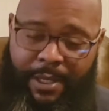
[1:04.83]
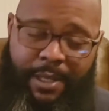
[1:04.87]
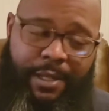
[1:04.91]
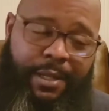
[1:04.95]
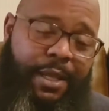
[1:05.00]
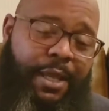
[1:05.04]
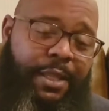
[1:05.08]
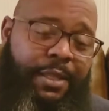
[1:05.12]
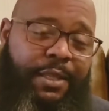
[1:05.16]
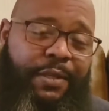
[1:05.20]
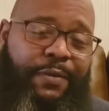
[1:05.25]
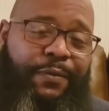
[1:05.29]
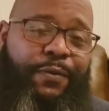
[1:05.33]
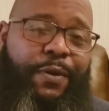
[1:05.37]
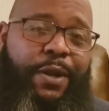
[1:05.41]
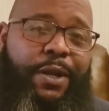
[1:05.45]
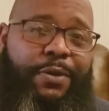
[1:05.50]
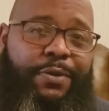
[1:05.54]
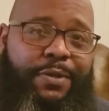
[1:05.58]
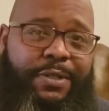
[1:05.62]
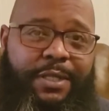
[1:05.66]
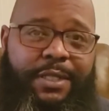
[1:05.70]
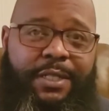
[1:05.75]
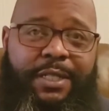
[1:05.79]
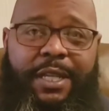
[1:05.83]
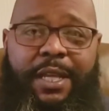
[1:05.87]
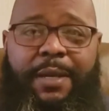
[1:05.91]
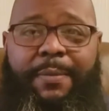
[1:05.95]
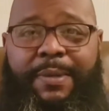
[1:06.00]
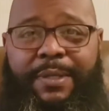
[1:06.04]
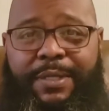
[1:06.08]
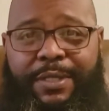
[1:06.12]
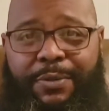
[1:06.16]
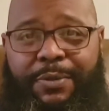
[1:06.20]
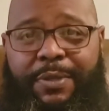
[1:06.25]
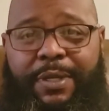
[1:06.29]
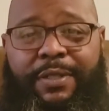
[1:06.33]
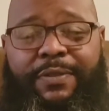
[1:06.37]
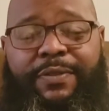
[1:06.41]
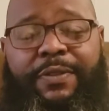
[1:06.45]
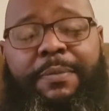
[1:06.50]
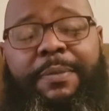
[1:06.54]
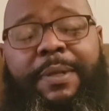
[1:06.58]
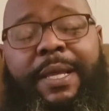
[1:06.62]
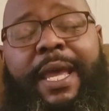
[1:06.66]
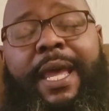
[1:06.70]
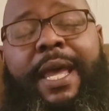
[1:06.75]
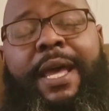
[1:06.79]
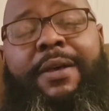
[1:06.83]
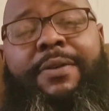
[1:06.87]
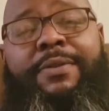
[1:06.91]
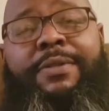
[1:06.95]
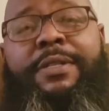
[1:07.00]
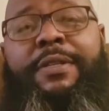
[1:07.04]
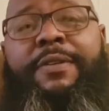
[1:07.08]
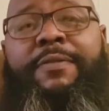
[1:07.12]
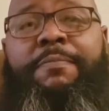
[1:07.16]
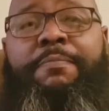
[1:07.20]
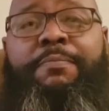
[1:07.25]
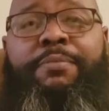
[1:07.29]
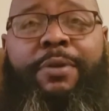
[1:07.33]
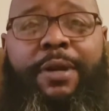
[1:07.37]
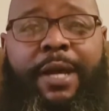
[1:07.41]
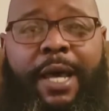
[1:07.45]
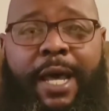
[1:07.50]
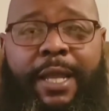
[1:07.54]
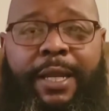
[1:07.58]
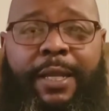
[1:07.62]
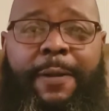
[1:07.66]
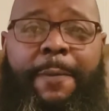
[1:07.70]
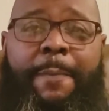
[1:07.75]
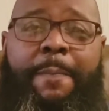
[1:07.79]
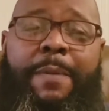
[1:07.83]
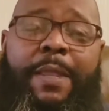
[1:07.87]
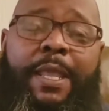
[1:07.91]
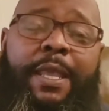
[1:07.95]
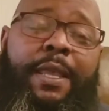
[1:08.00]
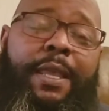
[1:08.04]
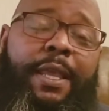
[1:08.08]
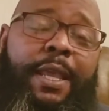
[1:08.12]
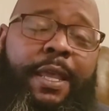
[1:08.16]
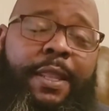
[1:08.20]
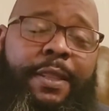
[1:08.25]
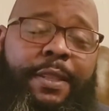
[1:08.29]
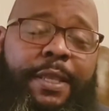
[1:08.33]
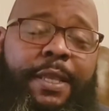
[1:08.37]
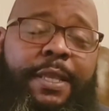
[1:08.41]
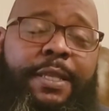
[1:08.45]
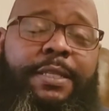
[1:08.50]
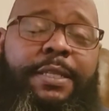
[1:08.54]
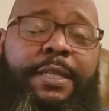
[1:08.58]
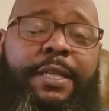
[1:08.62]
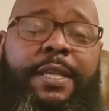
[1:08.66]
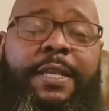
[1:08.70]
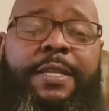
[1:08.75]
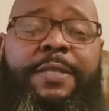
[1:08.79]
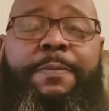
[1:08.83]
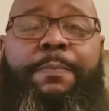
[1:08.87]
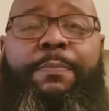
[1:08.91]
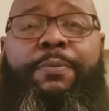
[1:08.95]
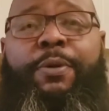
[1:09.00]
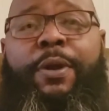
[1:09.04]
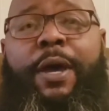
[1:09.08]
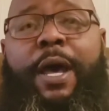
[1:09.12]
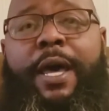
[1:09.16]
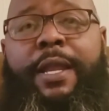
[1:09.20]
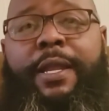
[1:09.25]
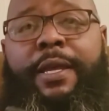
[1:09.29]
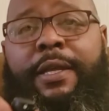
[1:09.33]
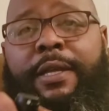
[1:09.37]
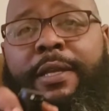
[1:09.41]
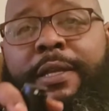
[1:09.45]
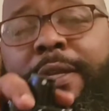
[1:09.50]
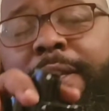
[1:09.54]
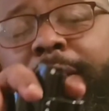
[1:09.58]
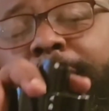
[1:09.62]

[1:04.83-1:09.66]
Now, this fragrance is coming to us from the house of Prada, and this is Prada